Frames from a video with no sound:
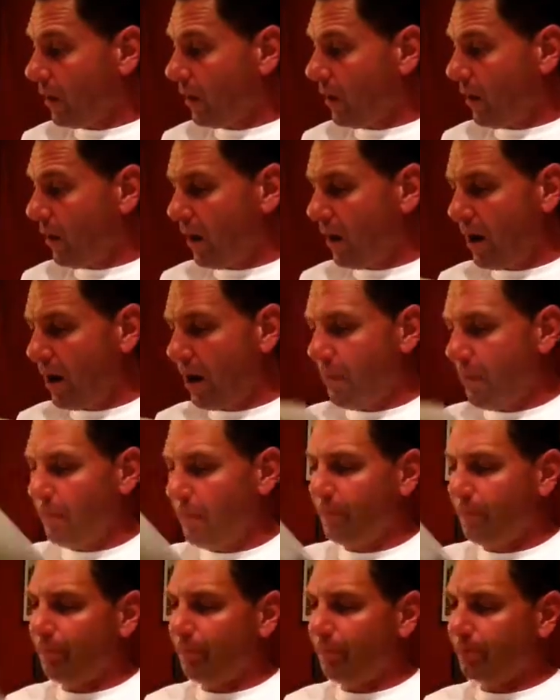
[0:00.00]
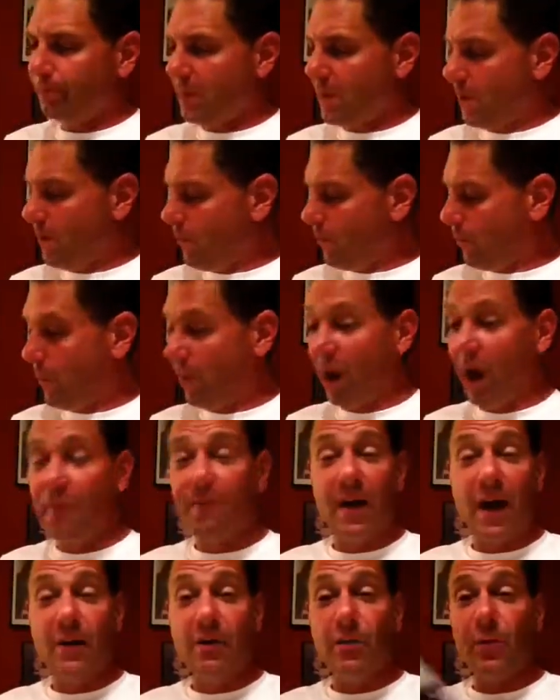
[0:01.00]
Um, but I
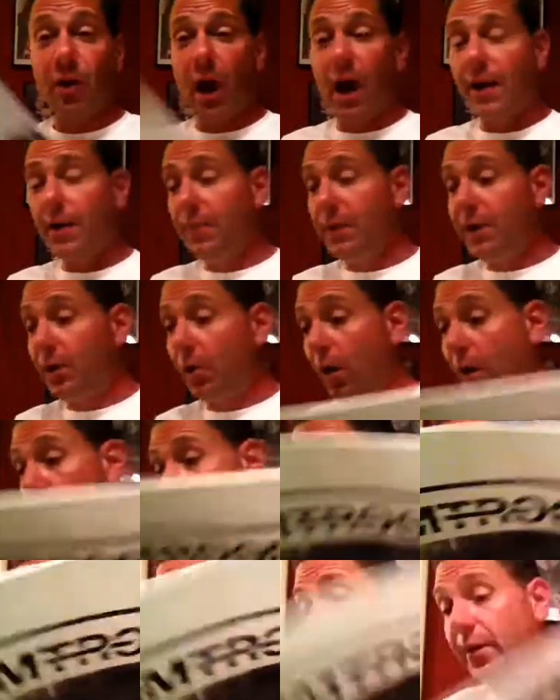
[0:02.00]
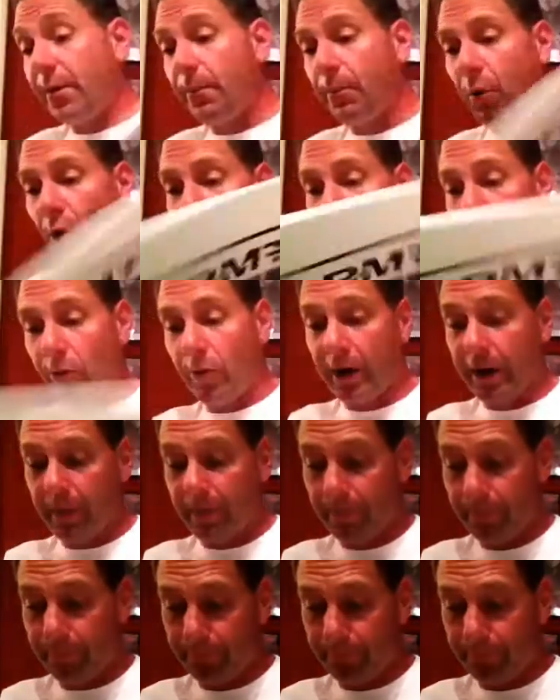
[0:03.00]
found them kind of be kind of boring.